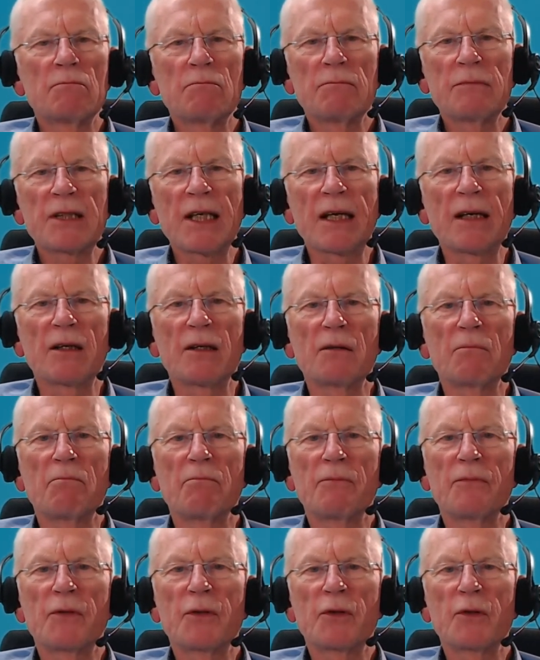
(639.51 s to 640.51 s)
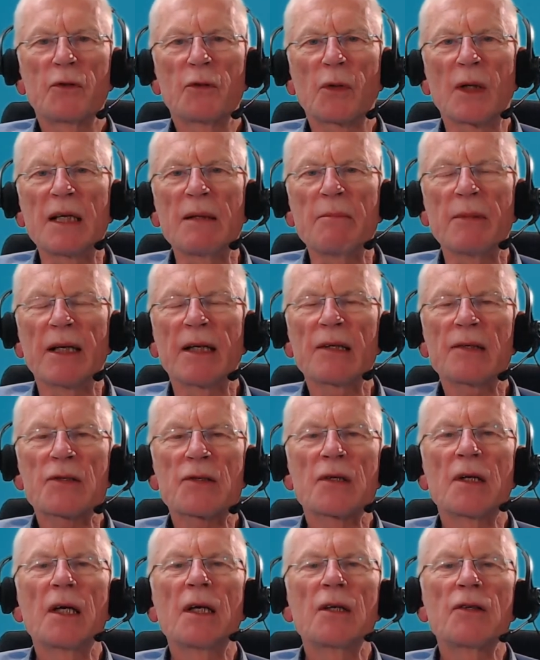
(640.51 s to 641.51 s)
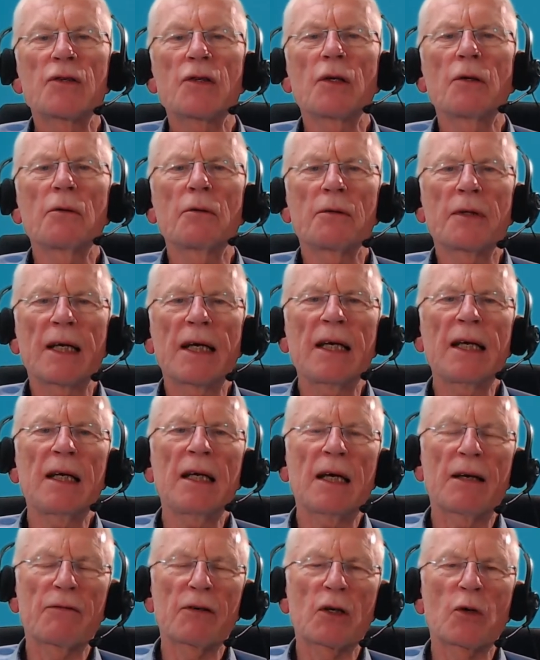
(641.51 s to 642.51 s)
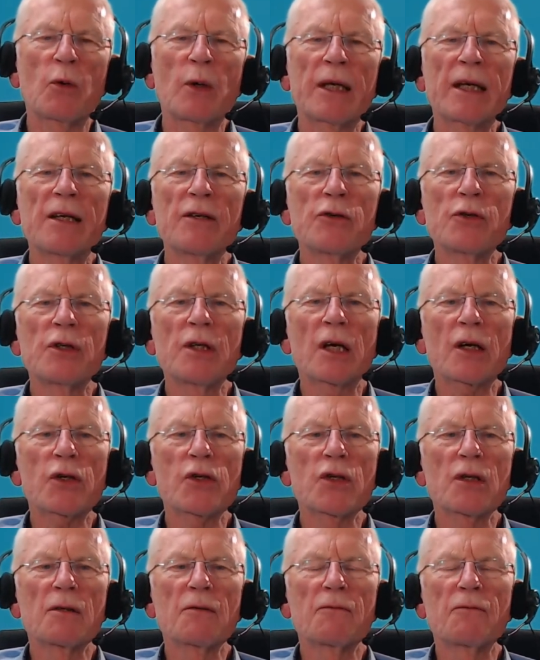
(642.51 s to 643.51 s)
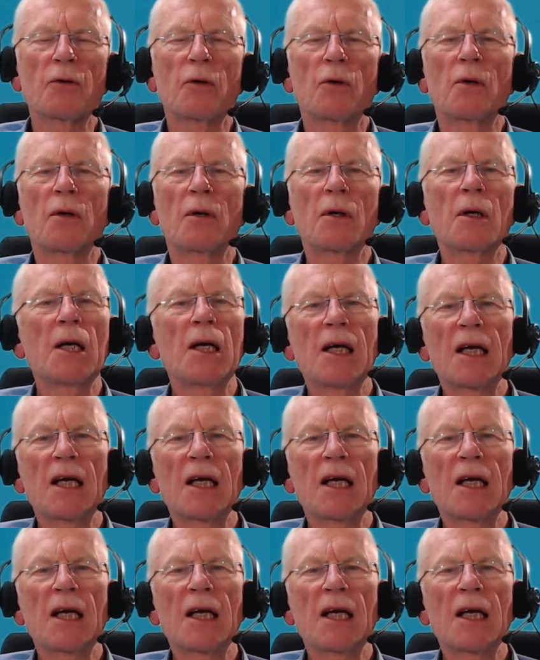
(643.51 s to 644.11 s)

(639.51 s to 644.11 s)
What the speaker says: 10 or 20 minutes, so they have a quick introduction for